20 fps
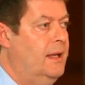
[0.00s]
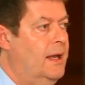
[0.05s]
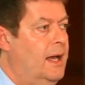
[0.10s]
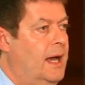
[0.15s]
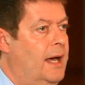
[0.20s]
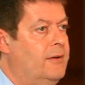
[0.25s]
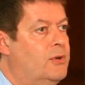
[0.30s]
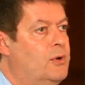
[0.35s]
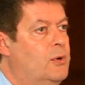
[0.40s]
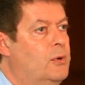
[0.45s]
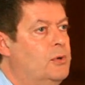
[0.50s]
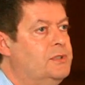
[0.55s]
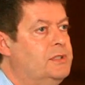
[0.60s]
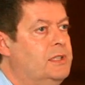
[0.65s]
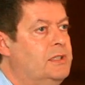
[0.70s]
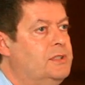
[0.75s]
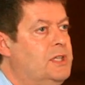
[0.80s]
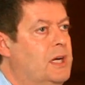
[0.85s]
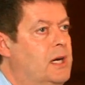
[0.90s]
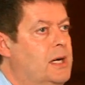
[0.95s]
and of course
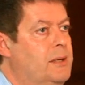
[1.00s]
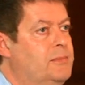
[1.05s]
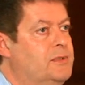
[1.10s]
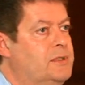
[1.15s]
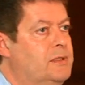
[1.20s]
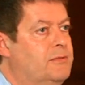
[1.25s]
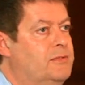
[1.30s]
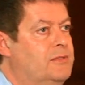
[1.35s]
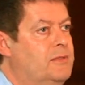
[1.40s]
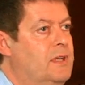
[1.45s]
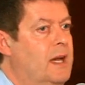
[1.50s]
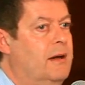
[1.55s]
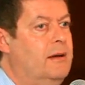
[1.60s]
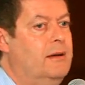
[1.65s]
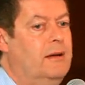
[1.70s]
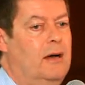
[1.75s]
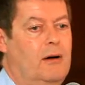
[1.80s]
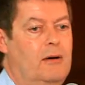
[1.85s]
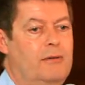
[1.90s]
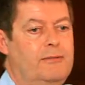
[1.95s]
in times of
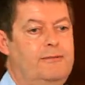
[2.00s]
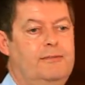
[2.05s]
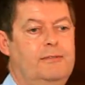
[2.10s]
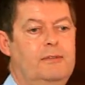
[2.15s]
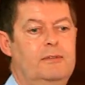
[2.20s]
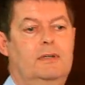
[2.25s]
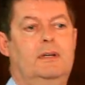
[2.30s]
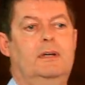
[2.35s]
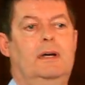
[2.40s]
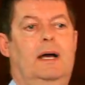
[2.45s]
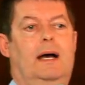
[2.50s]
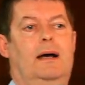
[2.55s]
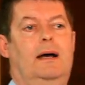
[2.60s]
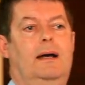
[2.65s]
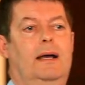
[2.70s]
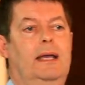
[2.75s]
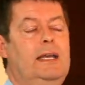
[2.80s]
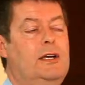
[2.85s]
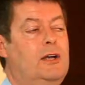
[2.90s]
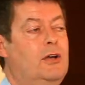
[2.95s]

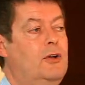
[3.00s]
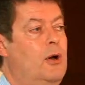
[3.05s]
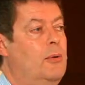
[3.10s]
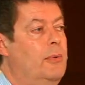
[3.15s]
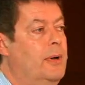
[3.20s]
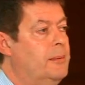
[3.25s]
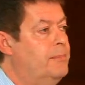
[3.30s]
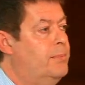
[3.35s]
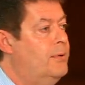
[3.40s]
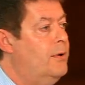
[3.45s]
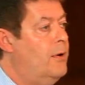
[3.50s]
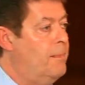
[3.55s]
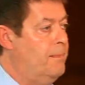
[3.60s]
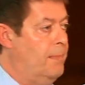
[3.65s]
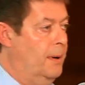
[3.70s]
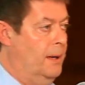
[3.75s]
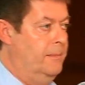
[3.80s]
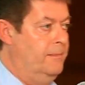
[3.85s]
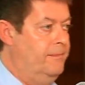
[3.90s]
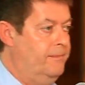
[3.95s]
economic
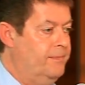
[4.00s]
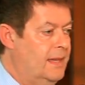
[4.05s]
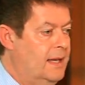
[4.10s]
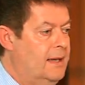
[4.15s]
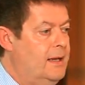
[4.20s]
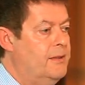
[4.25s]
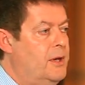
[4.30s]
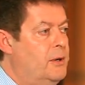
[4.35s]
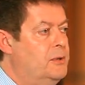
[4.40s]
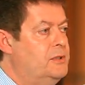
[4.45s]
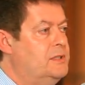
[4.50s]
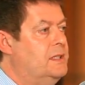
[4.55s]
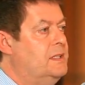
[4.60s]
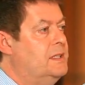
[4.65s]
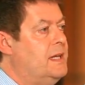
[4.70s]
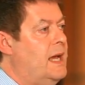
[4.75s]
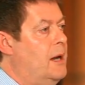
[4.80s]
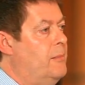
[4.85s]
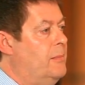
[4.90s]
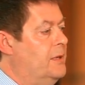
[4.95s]
problem, those
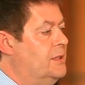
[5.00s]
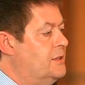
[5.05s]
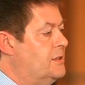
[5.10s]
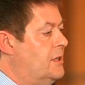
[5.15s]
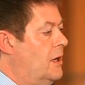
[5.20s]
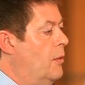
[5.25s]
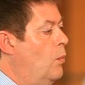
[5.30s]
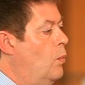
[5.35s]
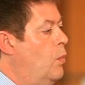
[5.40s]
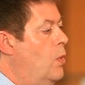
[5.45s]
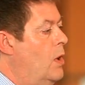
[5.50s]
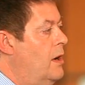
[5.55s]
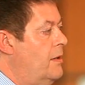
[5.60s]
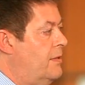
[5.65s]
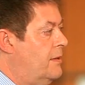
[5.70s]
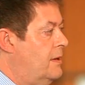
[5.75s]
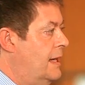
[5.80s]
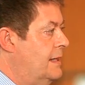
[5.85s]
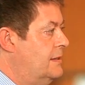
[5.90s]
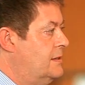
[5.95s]
endowments are
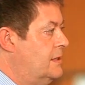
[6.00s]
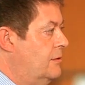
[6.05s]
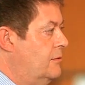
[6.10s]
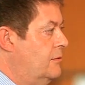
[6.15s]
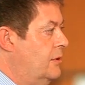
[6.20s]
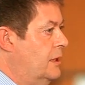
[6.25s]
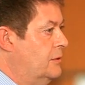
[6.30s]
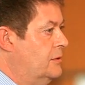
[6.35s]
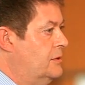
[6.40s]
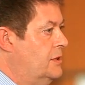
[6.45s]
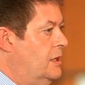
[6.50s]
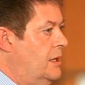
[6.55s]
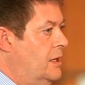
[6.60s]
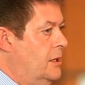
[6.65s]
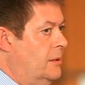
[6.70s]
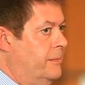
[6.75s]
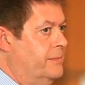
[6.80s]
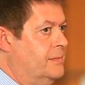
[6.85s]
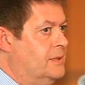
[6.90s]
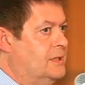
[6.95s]
worth less in real
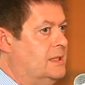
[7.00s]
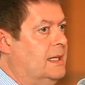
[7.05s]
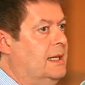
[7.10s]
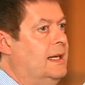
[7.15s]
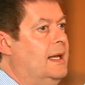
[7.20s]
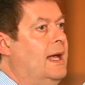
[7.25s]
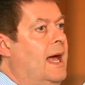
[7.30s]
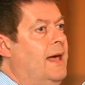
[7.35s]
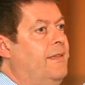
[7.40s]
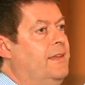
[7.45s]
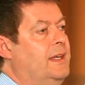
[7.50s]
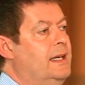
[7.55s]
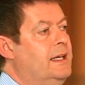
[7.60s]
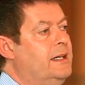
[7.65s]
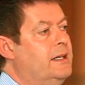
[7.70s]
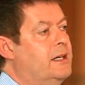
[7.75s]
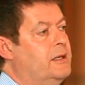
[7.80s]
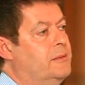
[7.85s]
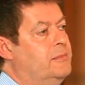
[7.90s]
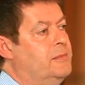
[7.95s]
terms, and the
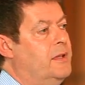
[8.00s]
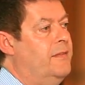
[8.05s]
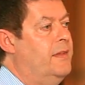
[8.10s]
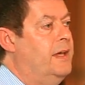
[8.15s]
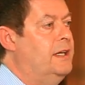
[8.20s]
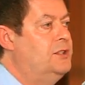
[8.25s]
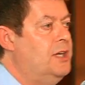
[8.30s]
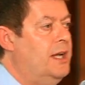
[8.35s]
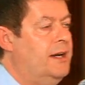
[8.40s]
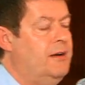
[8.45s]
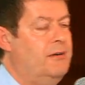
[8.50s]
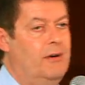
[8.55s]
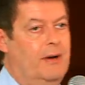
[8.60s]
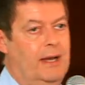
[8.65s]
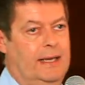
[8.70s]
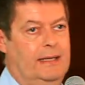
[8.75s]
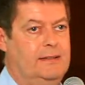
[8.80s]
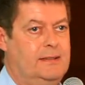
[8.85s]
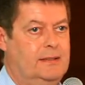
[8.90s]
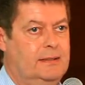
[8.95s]
income that they
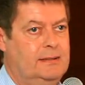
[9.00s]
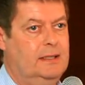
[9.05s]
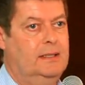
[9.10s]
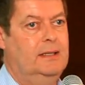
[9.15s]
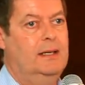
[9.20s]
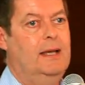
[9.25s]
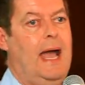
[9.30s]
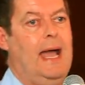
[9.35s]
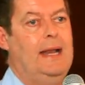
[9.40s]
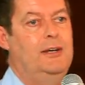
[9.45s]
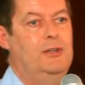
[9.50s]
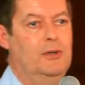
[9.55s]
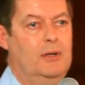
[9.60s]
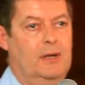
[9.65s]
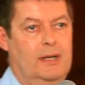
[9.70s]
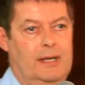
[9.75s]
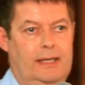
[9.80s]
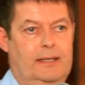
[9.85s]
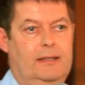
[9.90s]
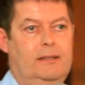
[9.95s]
generate
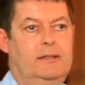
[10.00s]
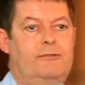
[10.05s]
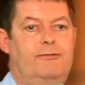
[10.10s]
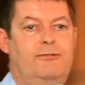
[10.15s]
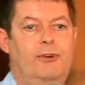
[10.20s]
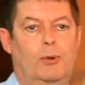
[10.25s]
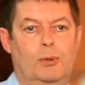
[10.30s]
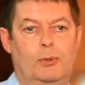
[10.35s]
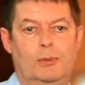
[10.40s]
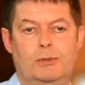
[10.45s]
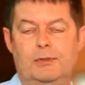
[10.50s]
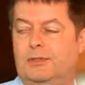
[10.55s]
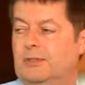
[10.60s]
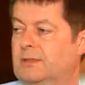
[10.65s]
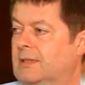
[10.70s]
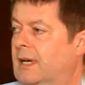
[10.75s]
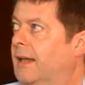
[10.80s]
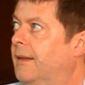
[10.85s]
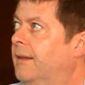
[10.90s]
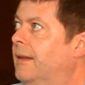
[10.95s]
annually
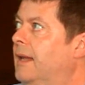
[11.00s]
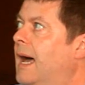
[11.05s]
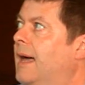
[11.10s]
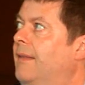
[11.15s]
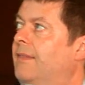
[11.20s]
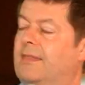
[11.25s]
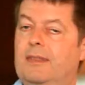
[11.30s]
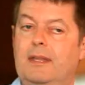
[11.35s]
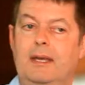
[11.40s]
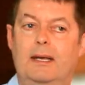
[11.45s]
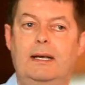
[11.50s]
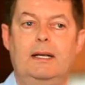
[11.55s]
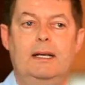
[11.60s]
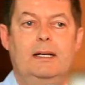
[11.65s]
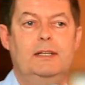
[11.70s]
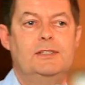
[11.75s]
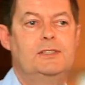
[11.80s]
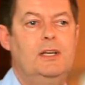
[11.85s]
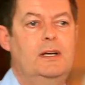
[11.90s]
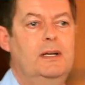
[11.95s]
falls.
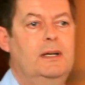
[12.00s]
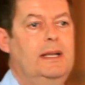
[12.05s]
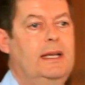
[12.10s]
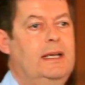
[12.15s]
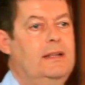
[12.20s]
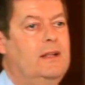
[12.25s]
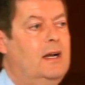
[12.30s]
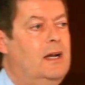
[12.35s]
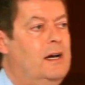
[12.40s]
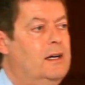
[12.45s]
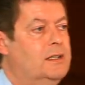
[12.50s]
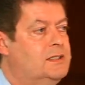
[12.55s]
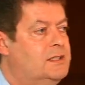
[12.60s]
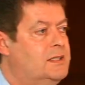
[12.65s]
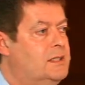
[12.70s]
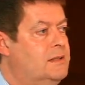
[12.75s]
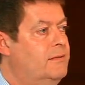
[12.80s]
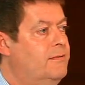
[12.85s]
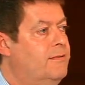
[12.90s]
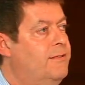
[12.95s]
And certainly in the last
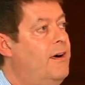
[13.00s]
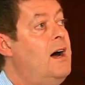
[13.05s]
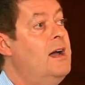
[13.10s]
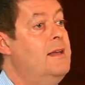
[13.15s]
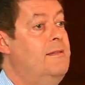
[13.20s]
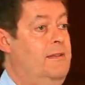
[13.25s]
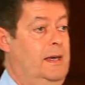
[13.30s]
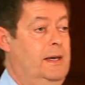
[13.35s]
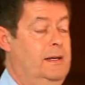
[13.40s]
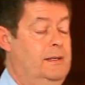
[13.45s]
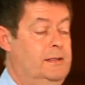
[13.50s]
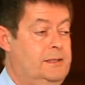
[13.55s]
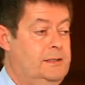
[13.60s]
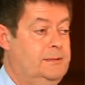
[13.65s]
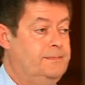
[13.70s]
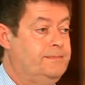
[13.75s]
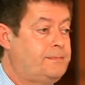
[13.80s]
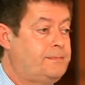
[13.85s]
5 years,